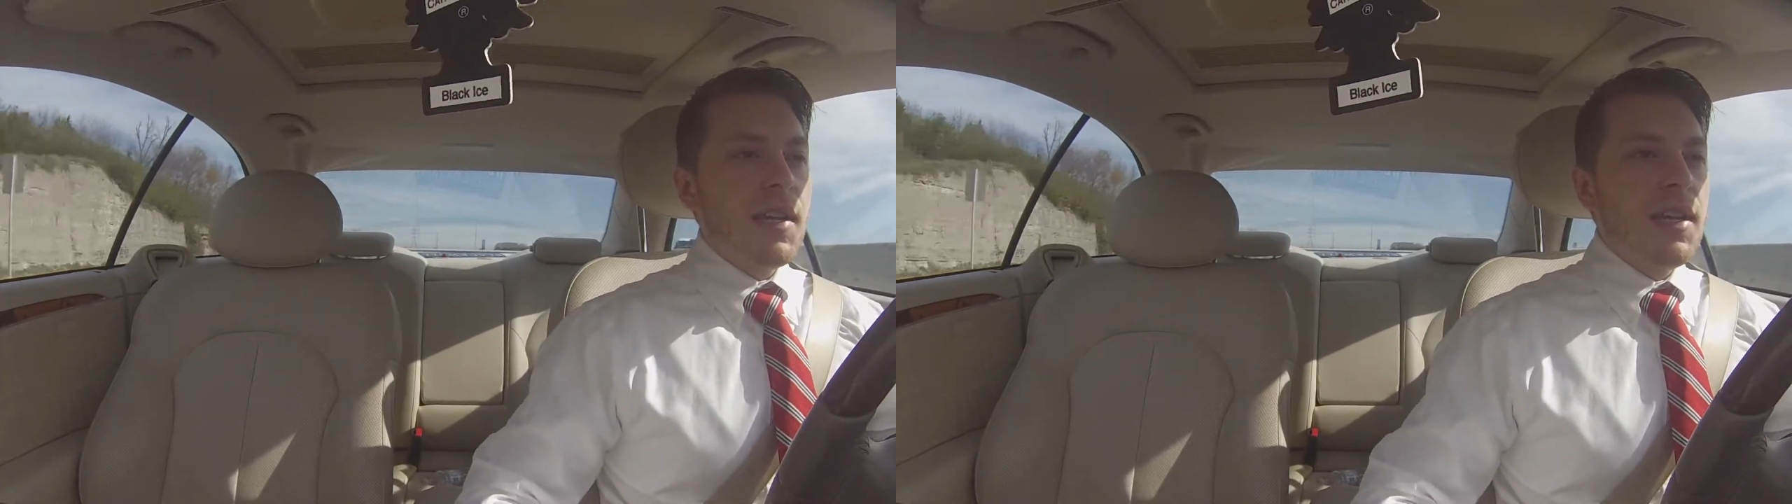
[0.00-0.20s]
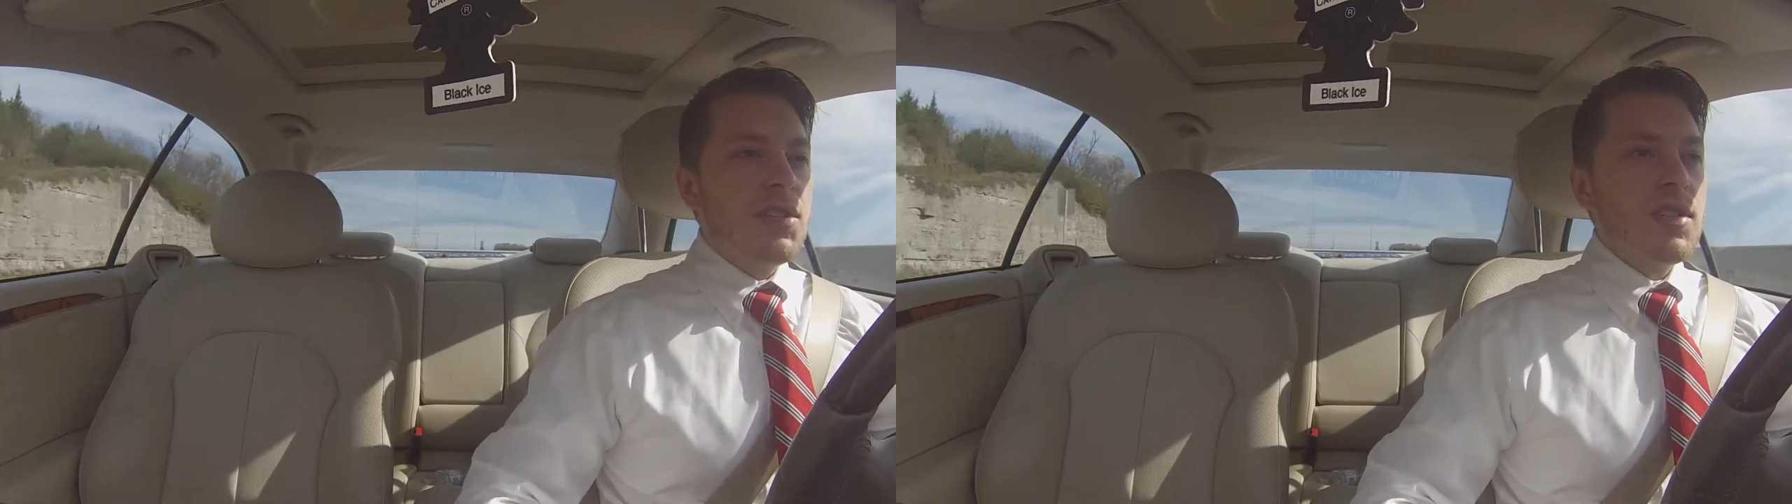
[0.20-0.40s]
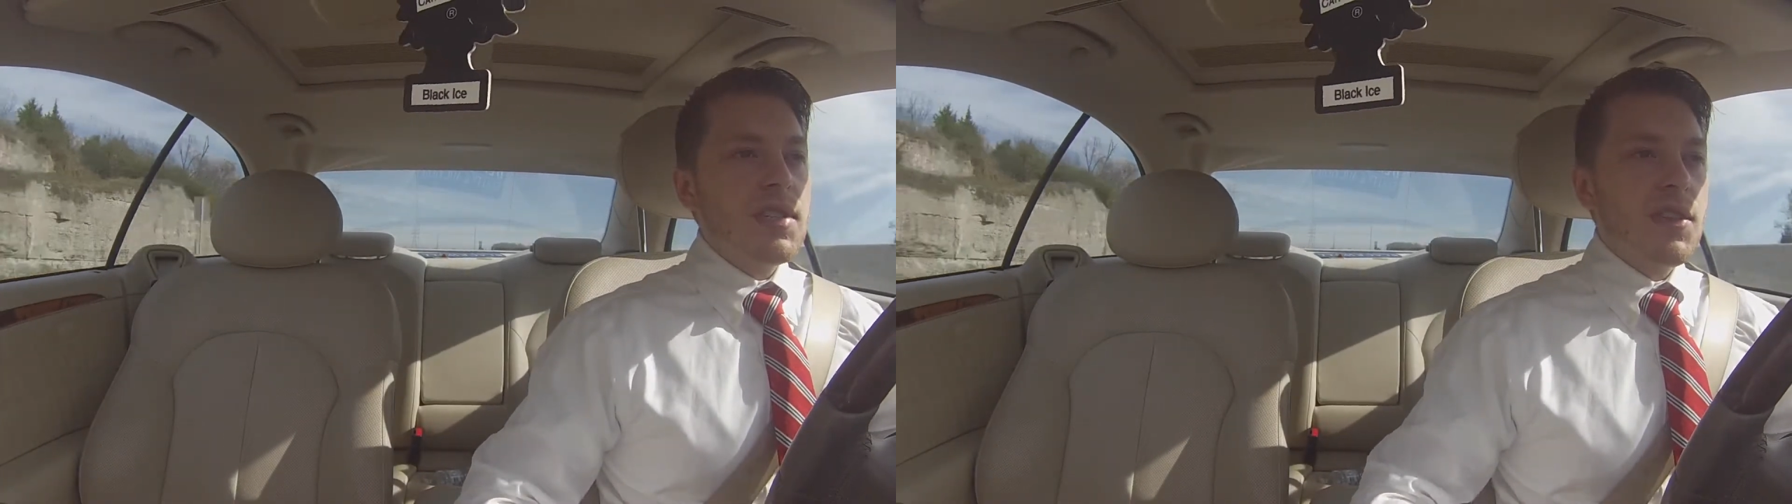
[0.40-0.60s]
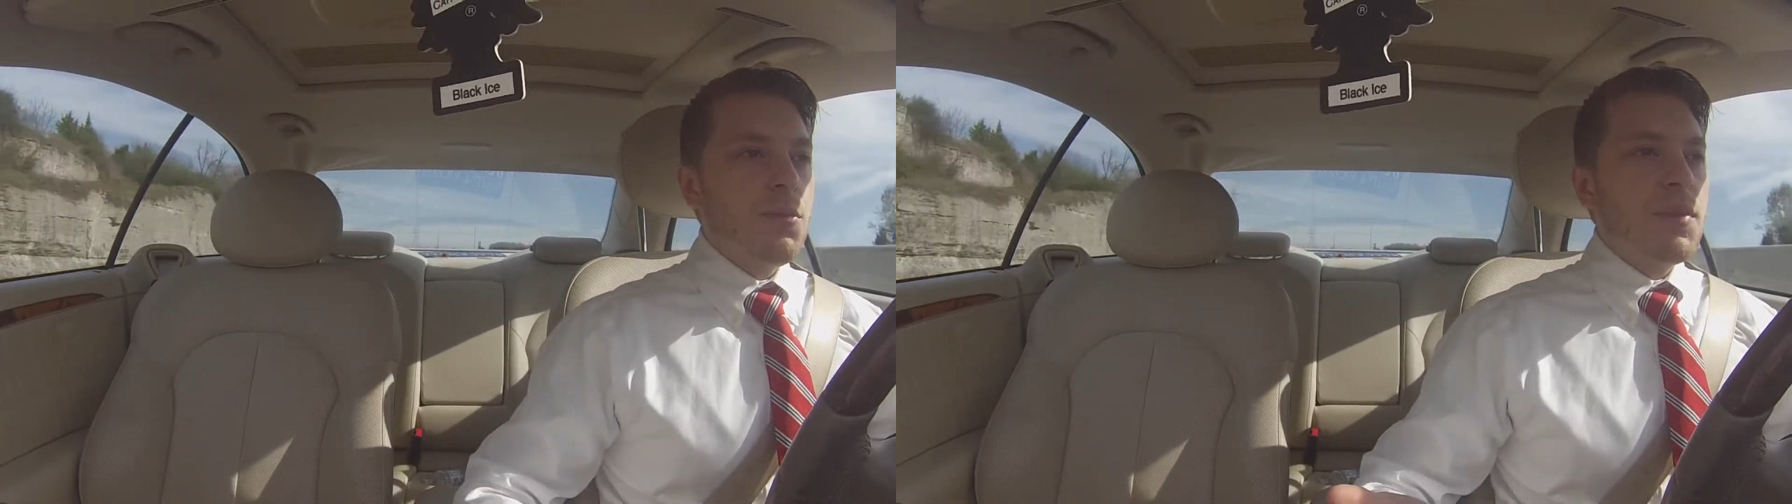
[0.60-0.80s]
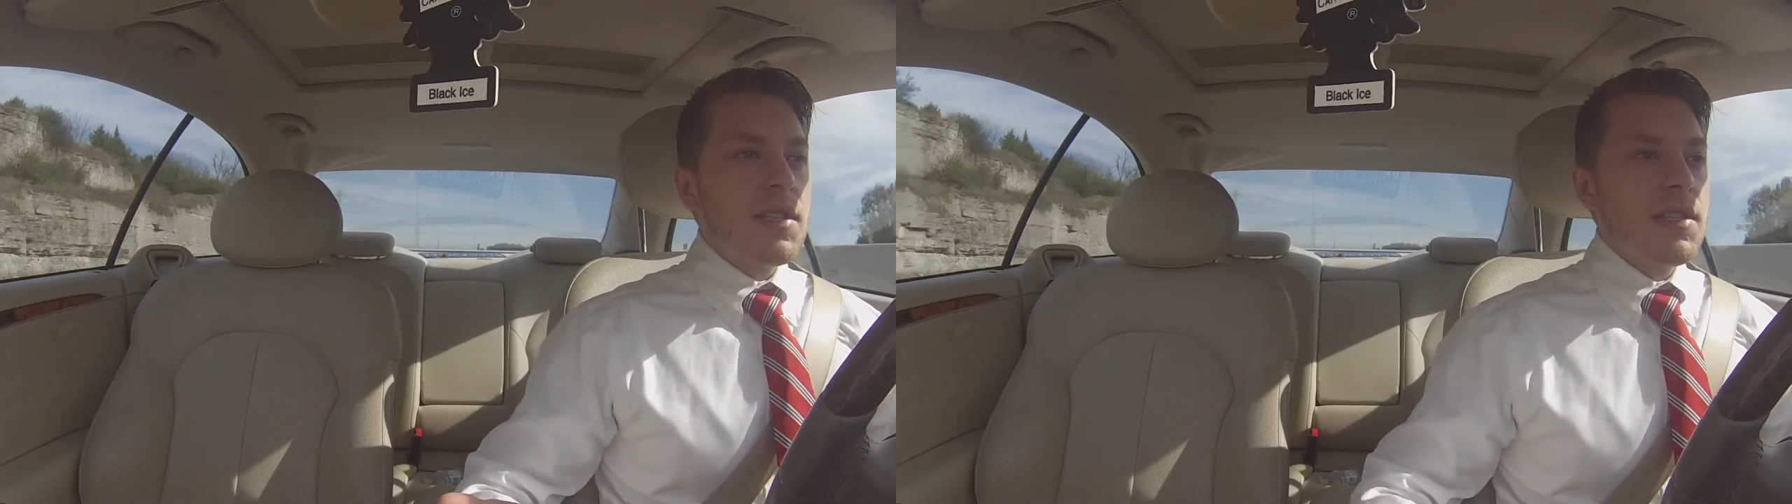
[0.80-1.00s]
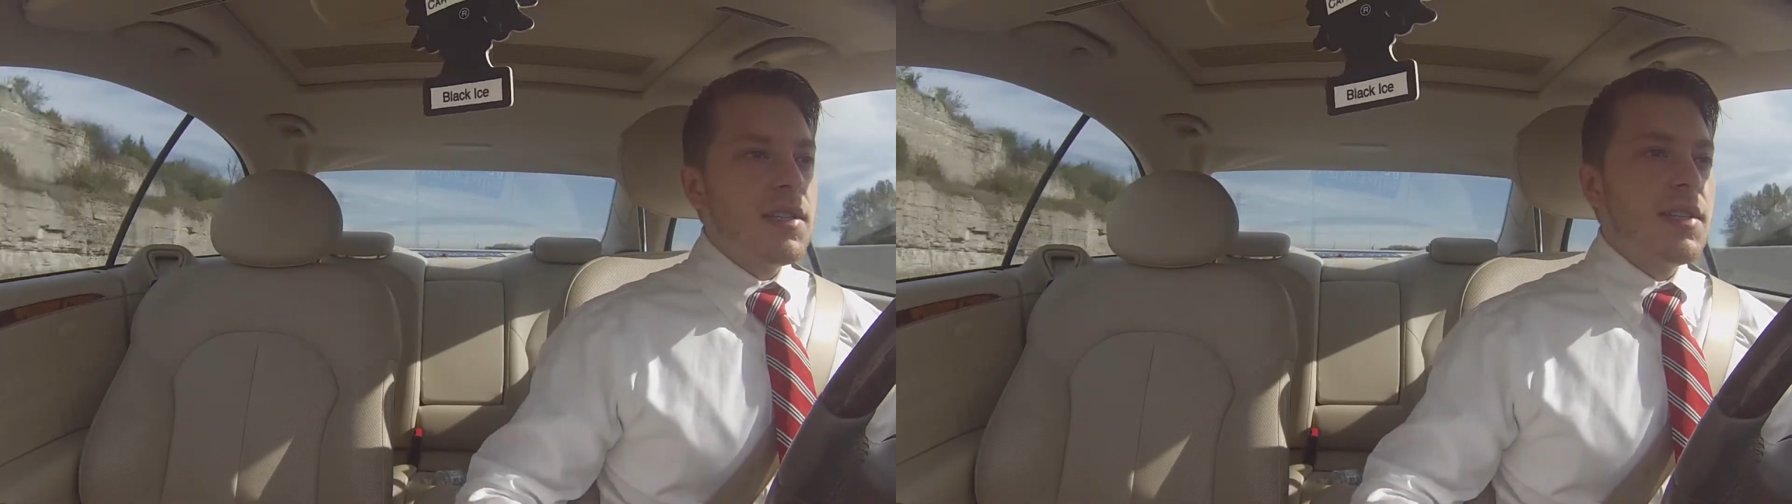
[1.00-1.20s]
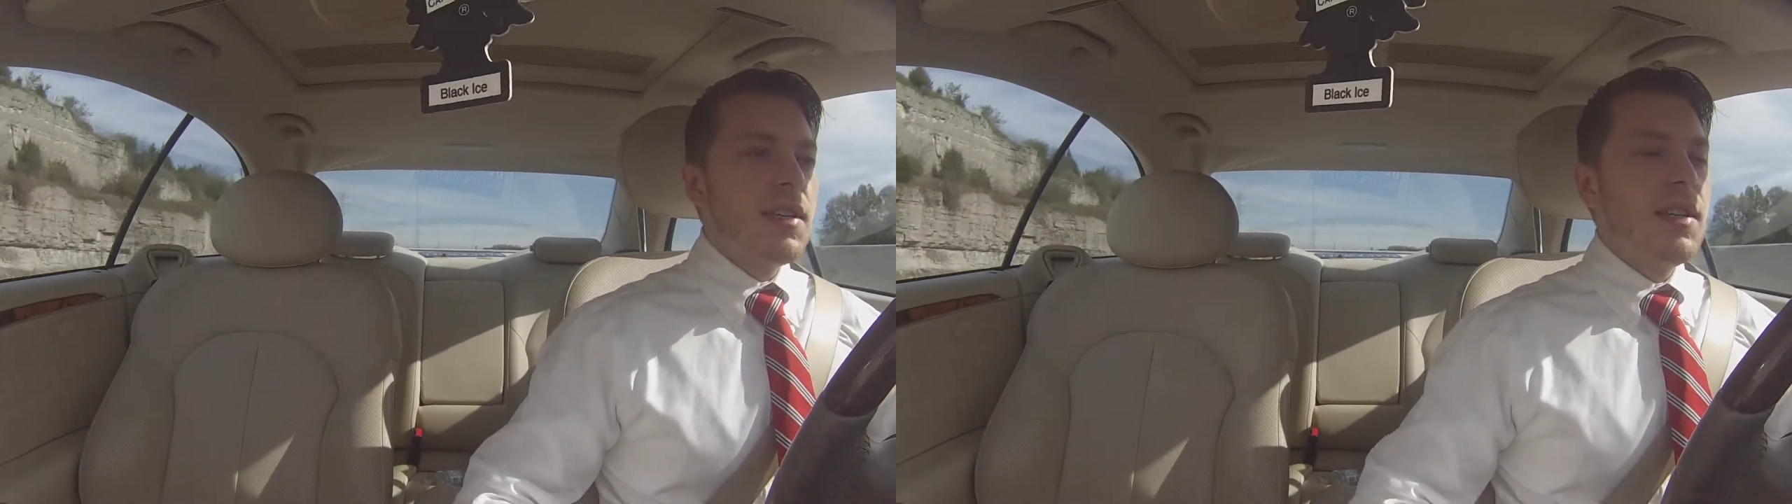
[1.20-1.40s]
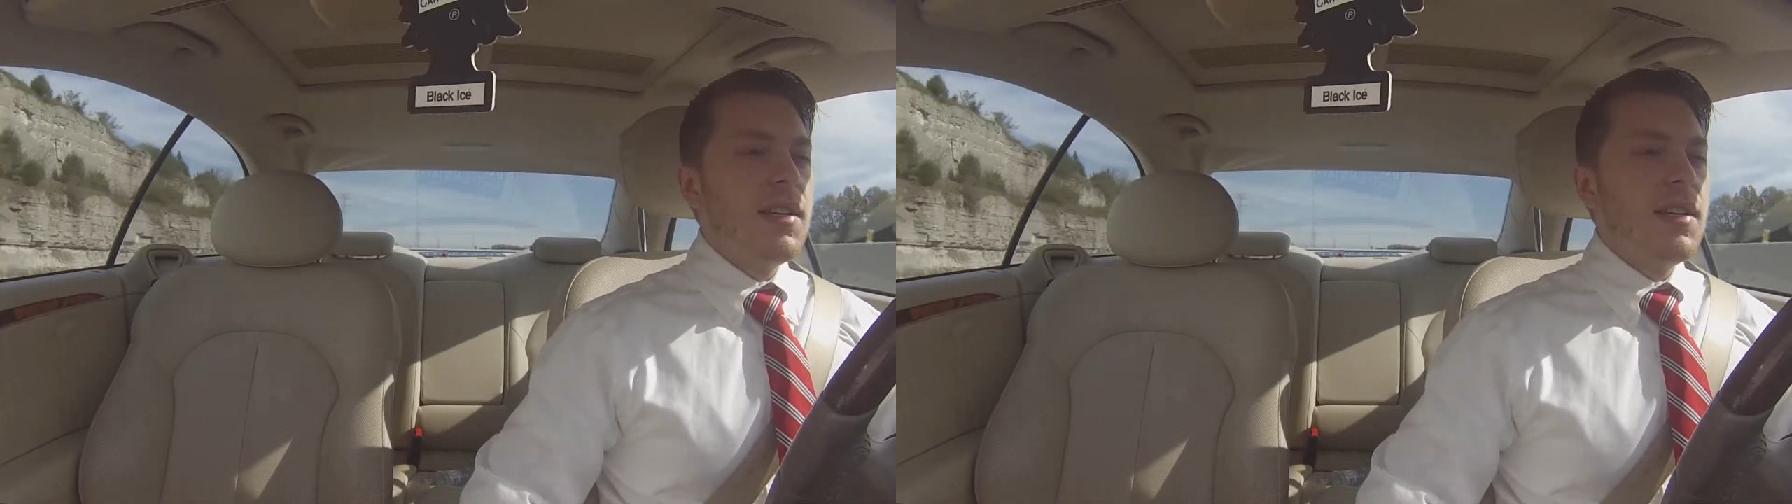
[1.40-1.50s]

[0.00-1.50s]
the agents their business,